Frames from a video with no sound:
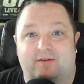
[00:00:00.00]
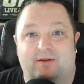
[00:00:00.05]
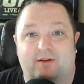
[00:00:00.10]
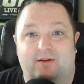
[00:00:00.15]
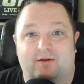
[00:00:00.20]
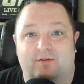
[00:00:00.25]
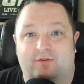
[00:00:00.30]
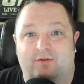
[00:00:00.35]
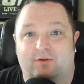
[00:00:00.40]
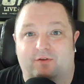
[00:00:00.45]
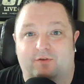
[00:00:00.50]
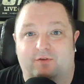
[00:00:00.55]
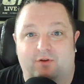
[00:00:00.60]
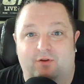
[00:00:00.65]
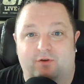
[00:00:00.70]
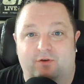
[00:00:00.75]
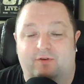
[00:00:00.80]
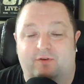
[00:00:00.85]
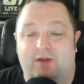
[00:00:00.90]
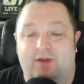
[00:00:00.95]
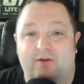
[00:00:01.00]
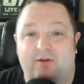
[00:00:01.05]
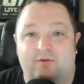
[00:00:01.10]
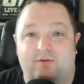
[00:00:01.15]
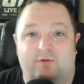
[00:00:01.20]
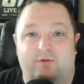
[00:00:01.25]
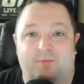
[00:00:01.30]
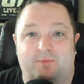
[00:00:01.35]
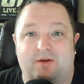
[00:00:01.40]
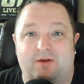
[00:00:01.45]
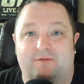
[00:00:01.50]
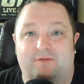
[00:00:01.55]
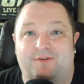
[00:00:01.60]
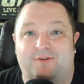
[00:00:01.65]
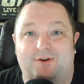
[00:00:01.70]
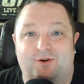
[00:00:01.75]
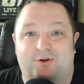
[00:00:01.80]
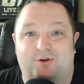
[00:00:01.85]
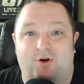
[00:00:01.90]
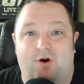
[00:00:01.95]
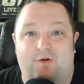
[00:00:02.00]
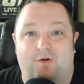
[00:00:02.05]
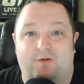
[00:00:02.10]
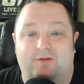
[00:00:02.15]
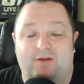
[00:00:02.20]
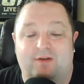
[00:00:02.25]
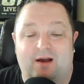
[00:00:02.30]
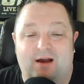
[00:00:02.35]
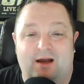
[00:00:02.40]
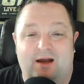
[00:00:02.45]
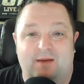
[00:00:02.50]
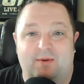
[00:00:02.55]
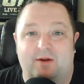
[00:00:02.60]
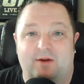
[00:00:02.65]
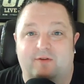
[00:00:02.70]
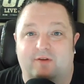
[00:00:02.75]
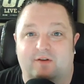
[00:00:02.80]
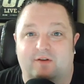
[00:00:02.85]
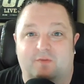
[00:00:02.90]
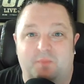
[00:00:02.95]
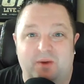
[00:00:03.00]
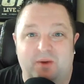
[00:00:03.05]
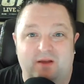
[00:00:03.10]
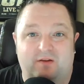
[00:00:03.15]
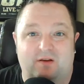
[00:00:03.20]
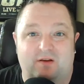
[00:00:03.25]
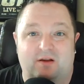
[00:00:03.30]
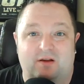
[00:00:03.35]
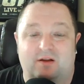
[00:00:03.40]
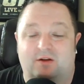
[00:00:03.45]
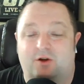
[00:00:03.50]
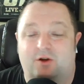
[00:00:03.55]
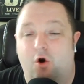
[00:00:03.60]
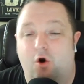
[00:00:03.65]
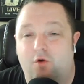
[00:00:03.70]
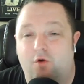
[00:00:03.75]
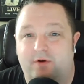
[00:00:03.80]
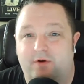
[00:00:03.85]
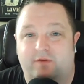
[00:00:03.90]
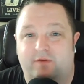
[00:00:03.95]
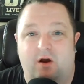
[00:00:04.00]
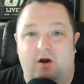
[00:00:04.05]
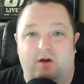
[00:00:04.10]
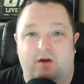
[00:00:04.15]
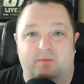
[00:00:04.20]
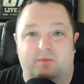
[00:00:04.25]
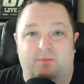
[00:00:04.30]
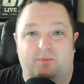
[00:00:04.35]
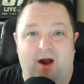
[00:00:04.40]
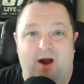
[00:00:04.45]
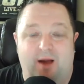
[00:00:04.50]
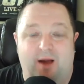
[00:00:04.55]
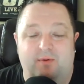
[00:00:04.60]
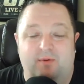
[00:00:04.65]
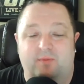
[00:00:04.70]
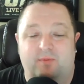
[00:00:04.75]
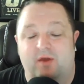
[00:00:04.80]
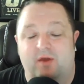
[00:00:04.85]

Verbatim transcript: And there's the schedule is being filled all the time, and it's busy, and COVID is causing problems.